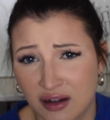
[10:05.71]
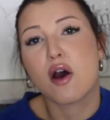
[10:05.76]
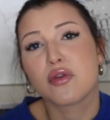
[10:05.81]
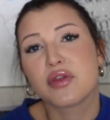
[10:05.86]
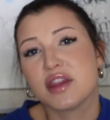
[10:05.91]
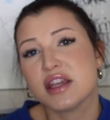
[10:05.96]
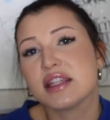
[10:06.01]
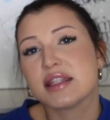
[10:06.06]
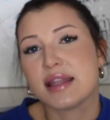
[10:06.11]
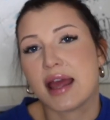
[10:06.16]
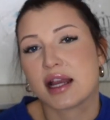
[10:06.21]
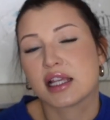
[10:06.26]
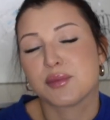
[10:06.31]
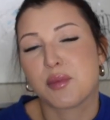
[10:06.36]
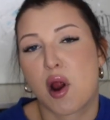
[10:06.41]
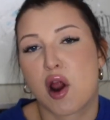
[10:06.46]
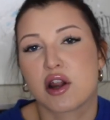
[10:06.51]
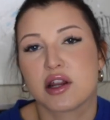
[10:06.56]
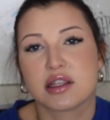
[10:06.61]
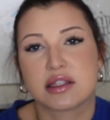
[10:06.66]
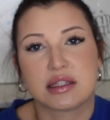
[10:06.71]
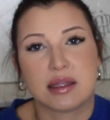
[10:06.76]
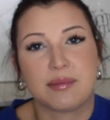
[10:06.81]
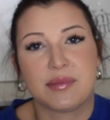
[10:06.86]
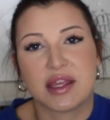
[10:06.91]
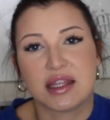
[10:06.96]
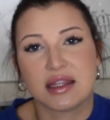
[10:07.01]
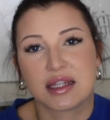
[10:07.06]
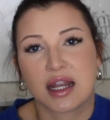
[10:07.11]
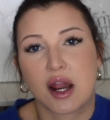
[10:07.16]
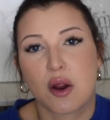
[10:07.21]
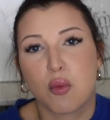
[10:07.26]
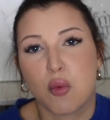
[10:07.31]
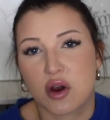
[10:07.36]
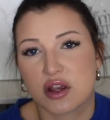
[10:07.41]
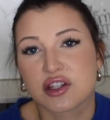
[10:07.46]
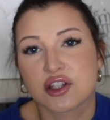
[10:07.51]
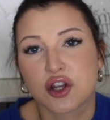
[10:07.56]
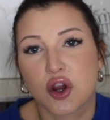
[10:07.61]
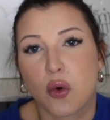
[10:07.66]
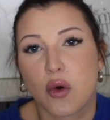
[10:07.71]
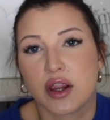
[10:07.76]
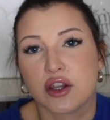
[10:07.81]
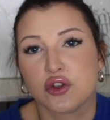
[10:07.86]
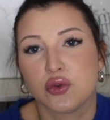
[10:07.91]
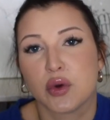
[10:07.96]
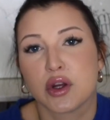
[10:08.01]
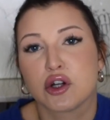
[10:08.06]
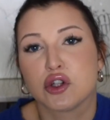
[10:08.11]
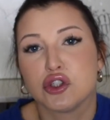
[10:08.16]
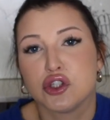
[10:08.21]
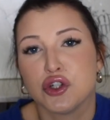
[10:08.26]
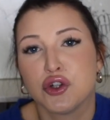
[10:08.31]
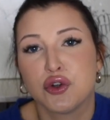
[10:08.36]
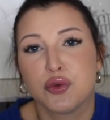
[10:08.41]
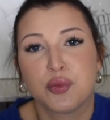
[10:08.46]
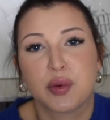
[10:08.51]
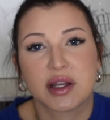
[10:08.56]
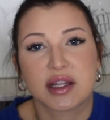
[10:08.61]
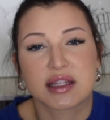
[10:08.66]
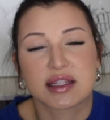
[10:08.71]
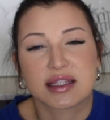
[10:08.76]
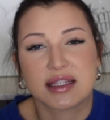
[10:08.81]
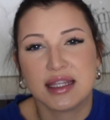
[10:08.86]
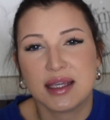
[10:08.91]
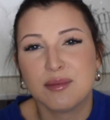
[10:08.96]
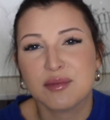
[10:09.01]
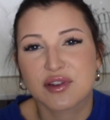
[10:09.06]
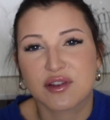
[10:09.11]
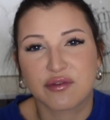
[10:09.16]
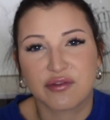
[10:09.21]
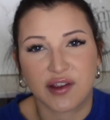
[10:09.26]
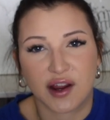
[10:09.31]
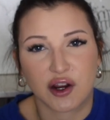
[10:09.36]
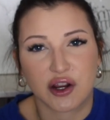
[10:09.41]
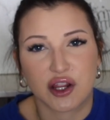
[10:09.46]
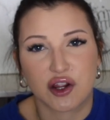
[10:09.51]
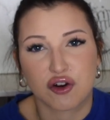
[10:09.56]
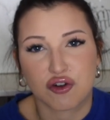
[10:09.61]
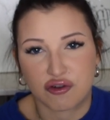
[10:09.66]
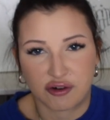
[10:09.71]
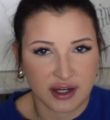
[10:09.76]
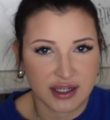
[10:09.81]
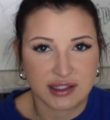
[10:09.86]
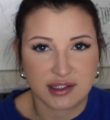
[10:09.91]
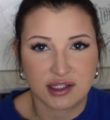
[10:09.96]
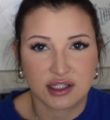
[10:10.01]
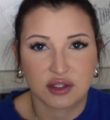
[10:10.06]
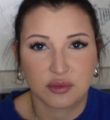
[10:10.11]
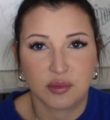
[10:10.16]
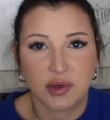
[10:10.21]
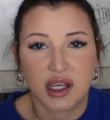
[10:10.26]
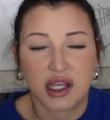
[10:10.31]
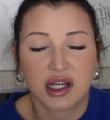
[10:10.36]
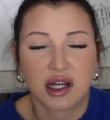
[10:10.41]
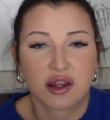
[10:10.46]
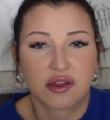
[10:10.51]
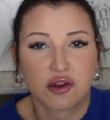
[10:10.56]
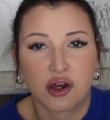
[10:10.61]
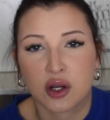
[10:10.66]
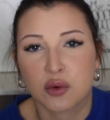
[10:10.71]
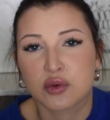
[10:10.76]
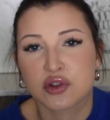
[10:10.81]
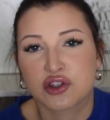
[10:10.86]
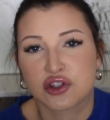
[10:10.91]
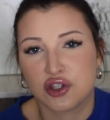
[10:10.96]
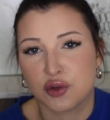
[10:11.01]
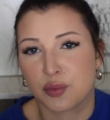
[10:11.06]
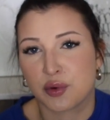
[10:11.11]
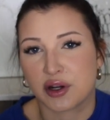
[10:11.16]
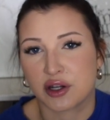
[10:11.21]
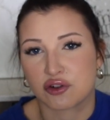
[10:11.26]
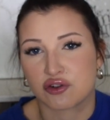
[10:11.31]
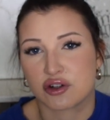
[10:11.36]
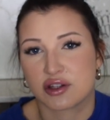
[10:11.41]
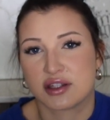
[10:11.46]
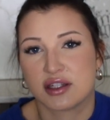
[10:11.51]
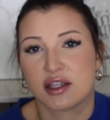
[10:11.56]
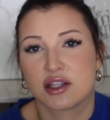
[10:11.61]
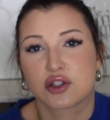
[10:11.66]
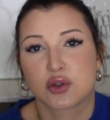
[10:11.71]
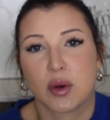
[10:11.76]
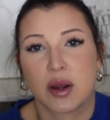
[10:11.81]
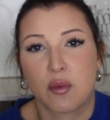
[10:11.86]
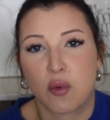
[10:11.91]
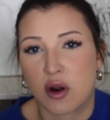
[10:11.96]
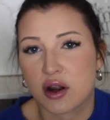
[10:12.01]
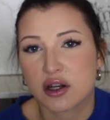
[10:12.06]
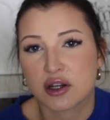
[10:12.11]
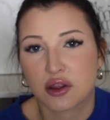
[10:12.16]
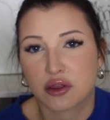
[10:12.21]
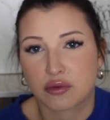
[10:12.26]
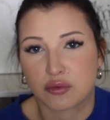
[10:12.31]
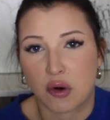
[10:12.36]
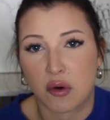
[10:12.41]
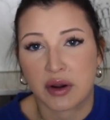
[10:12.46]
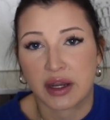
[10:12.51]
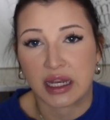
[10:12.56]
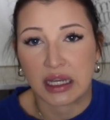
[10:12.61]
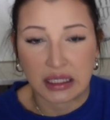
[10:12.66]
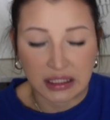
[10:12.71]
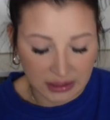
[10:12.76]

Now, this next part is something that I wasn't going to include, but it seems very crazy to me, and I thought it was super interesting, so I wanted to throw it in